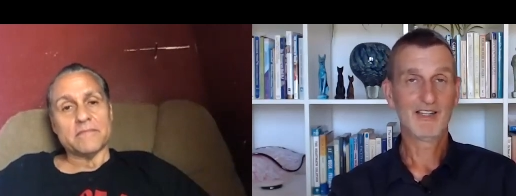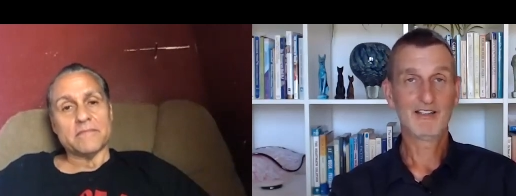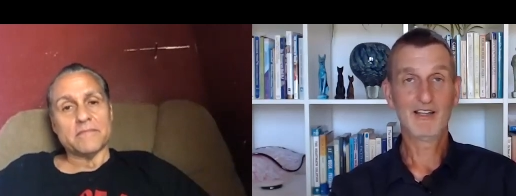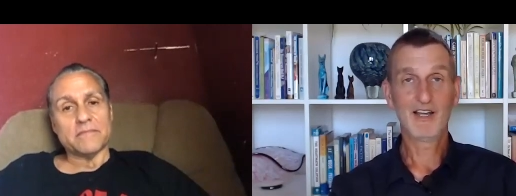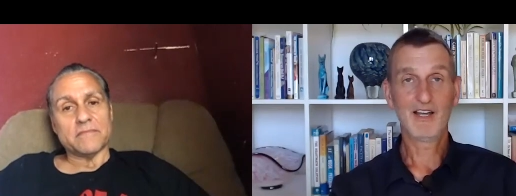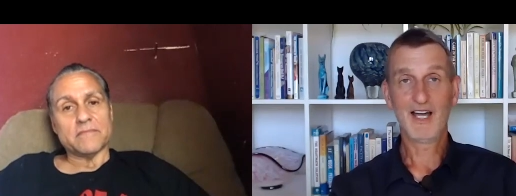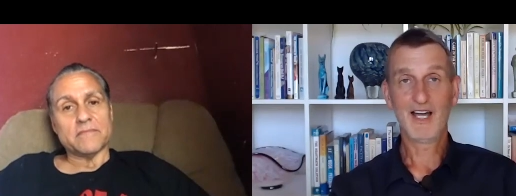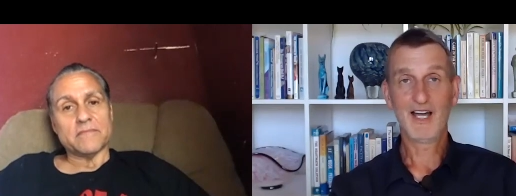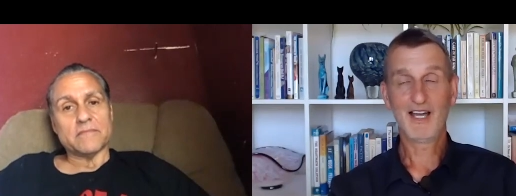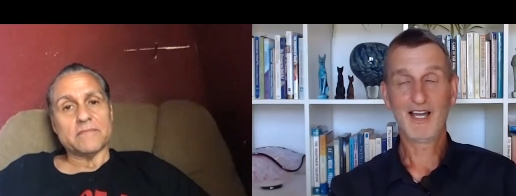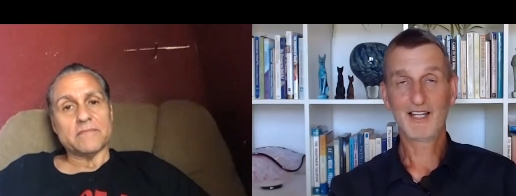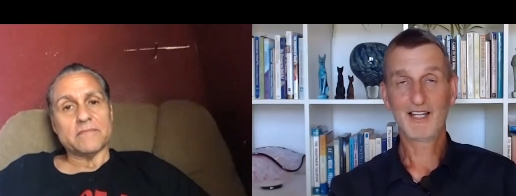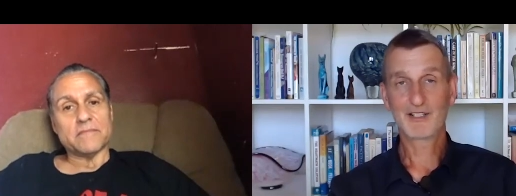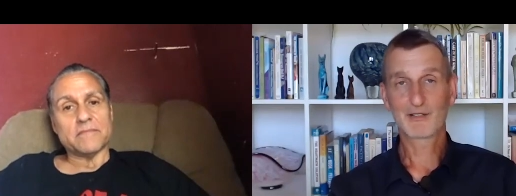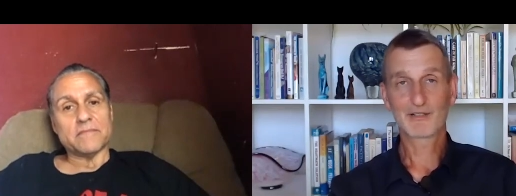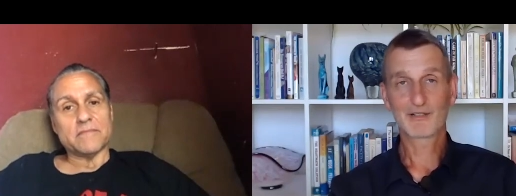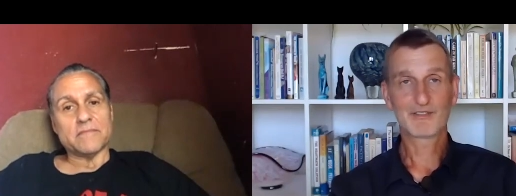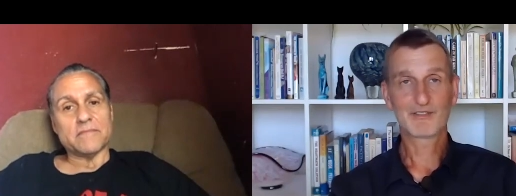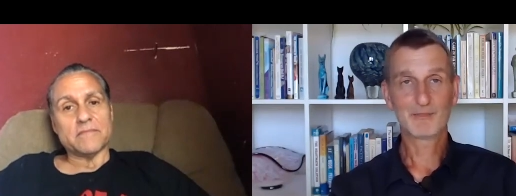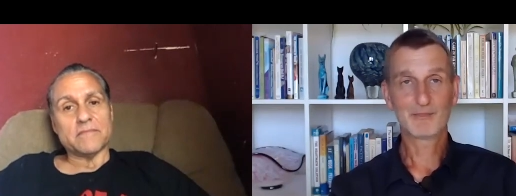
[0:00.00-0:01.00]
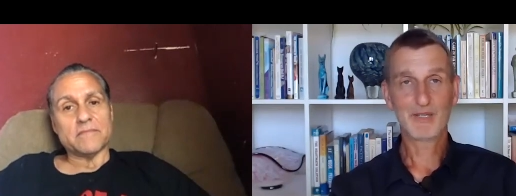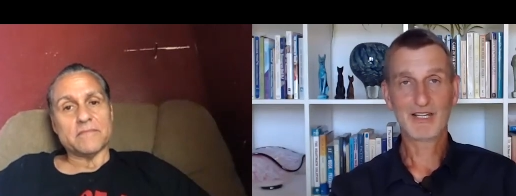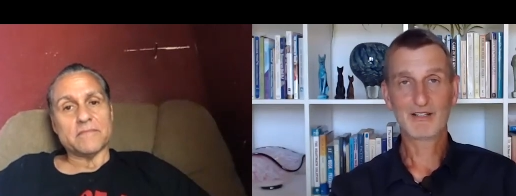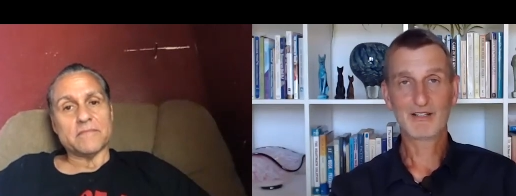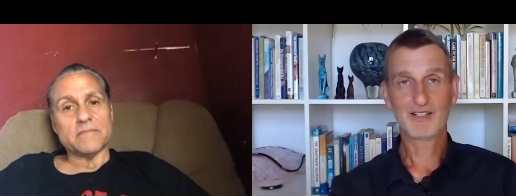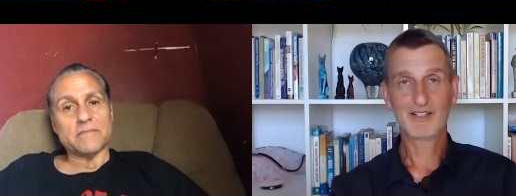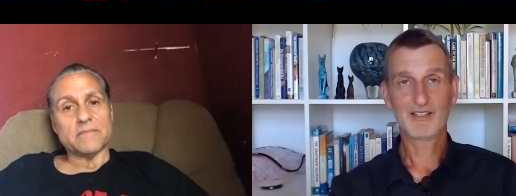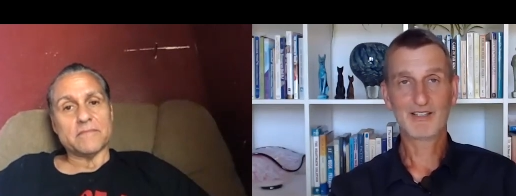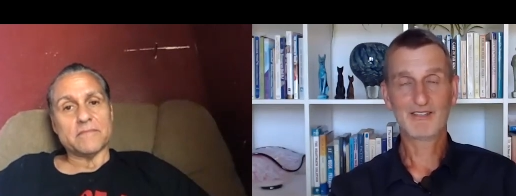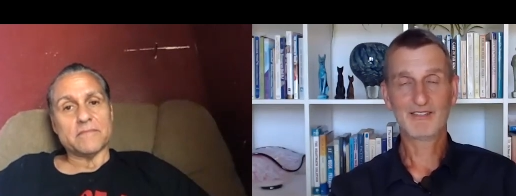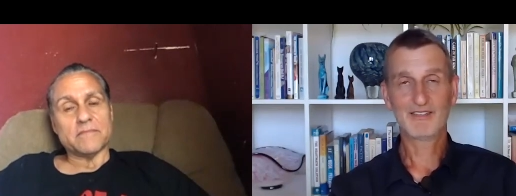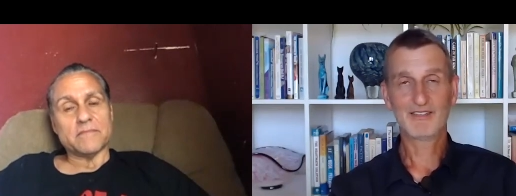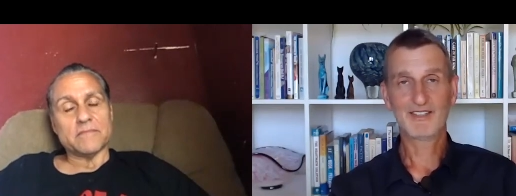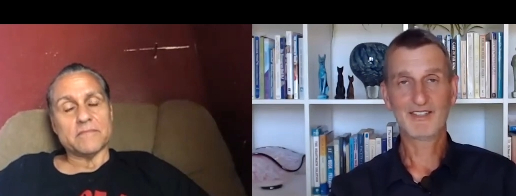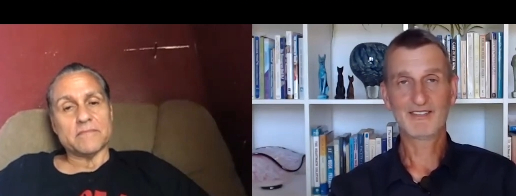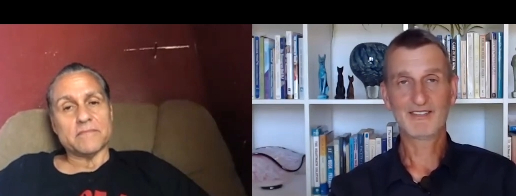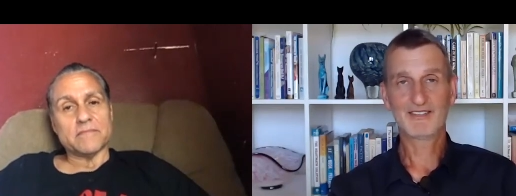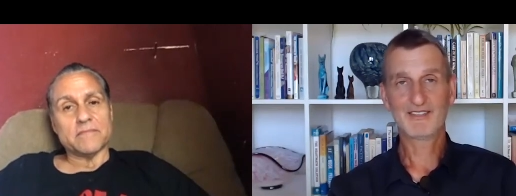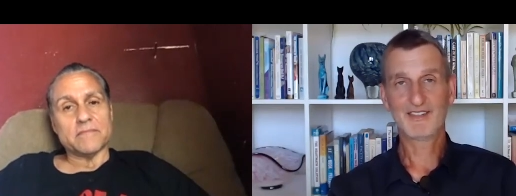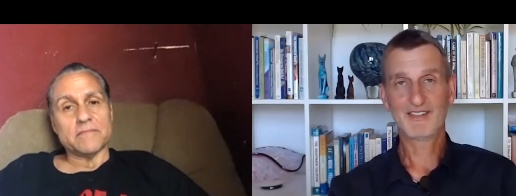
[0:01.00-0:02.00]
Speaker 1: God or spirits,
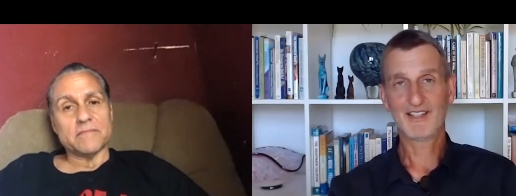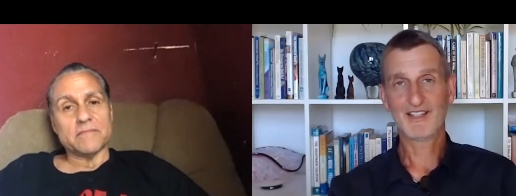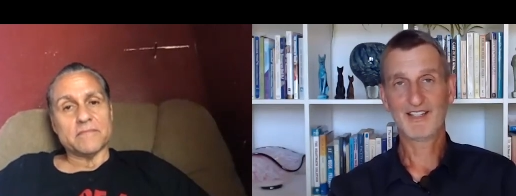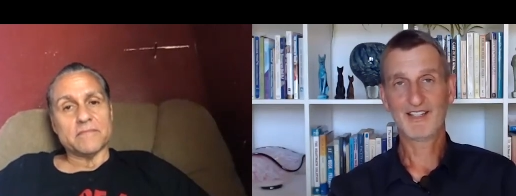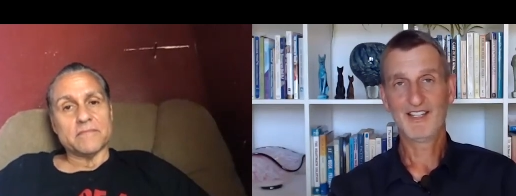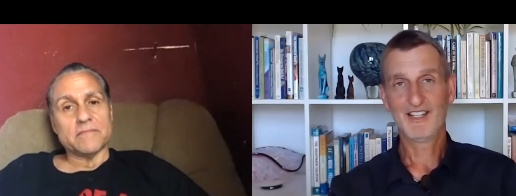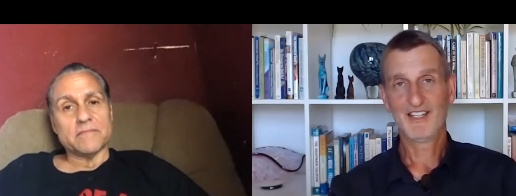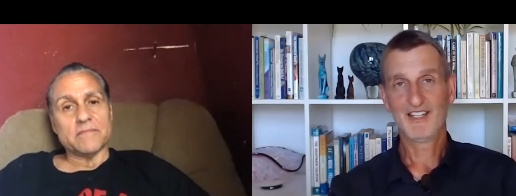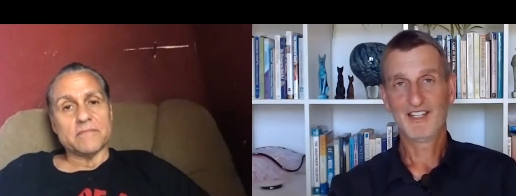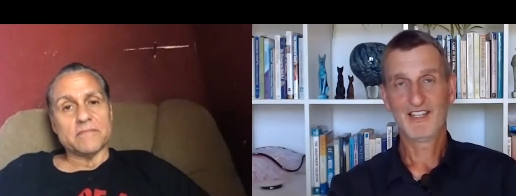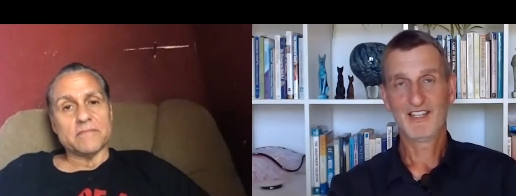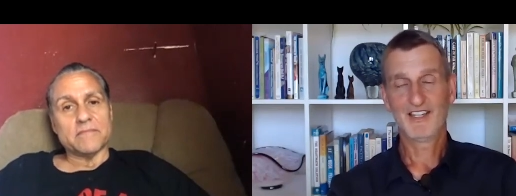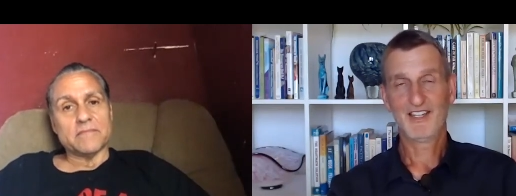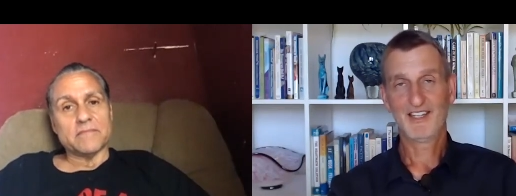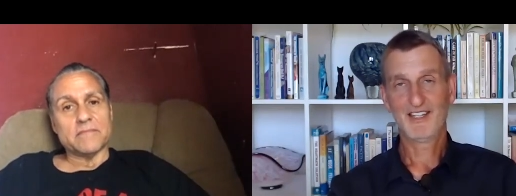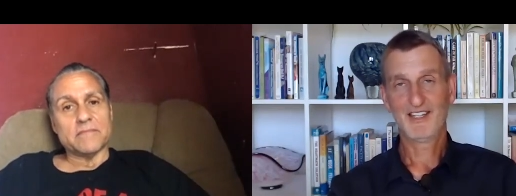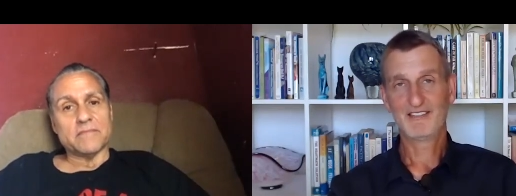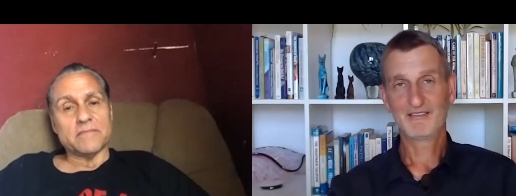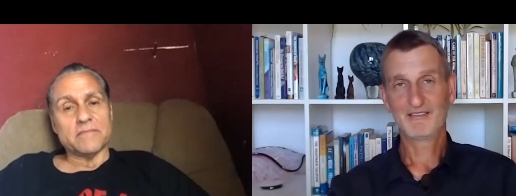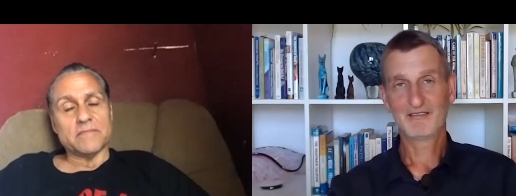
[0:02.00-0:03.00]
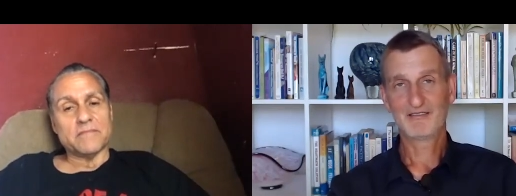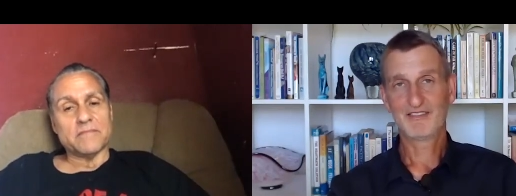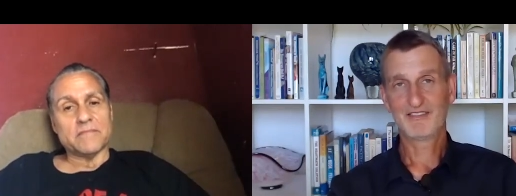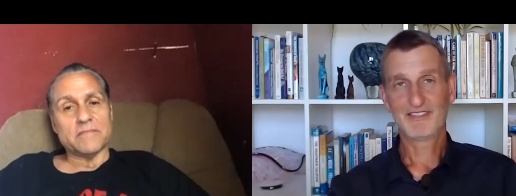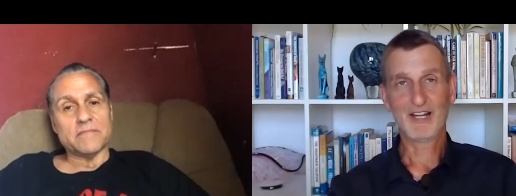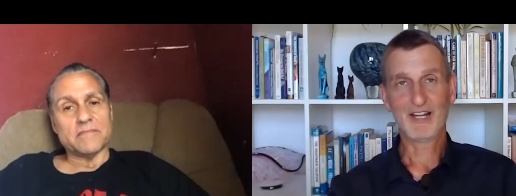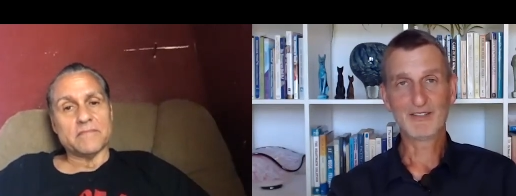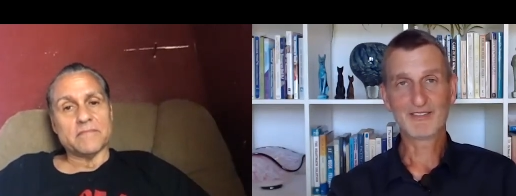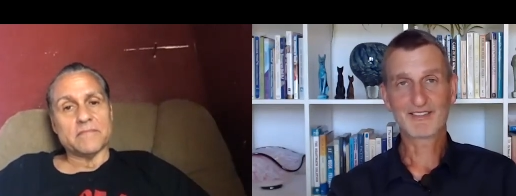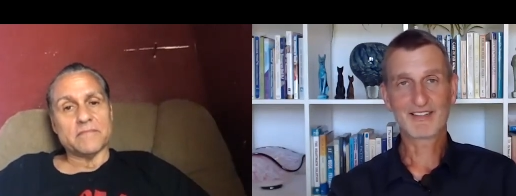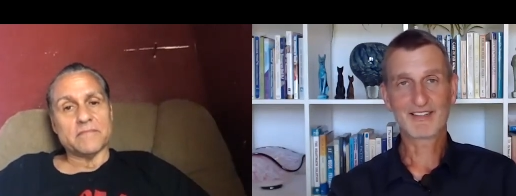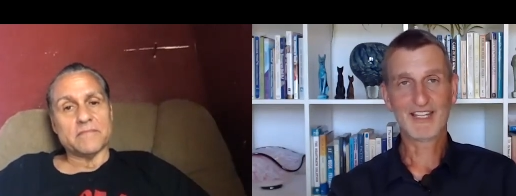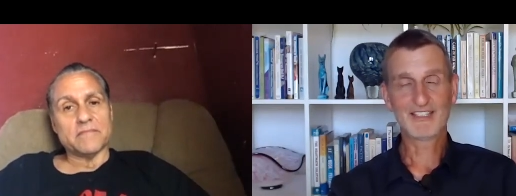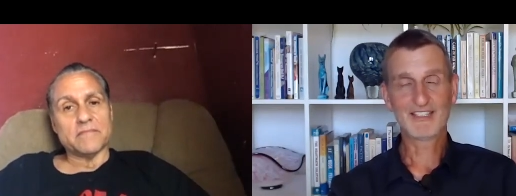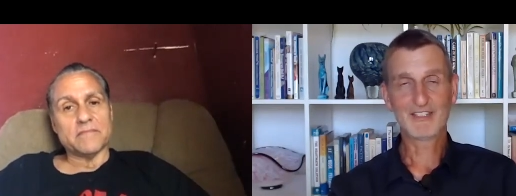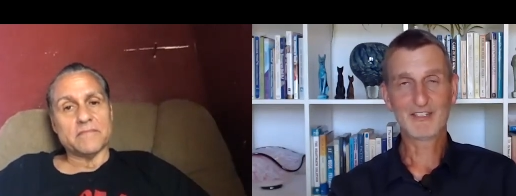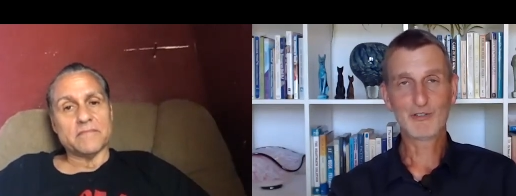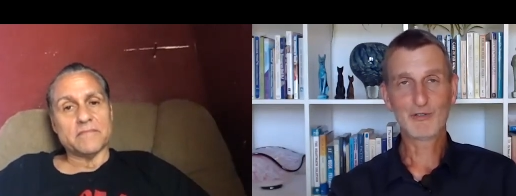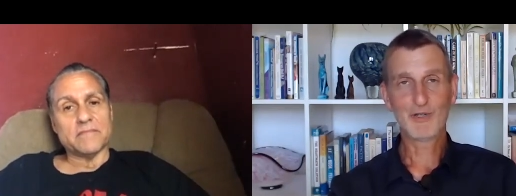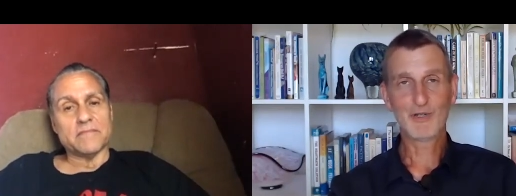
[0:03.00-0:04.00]
and uh, and sounds
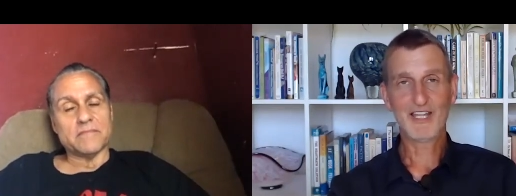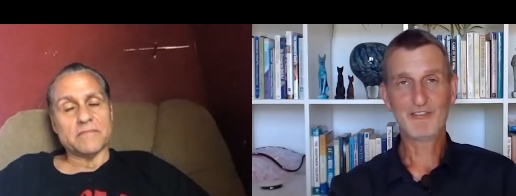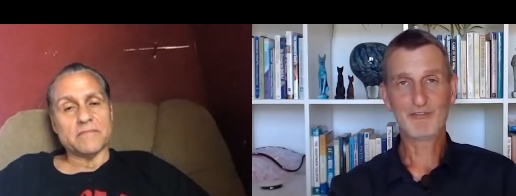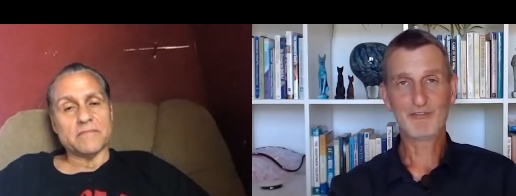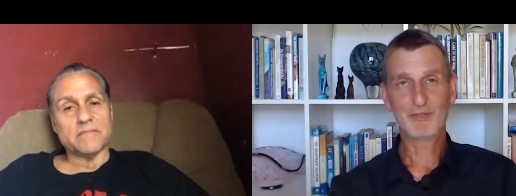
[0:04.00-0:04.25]
like you have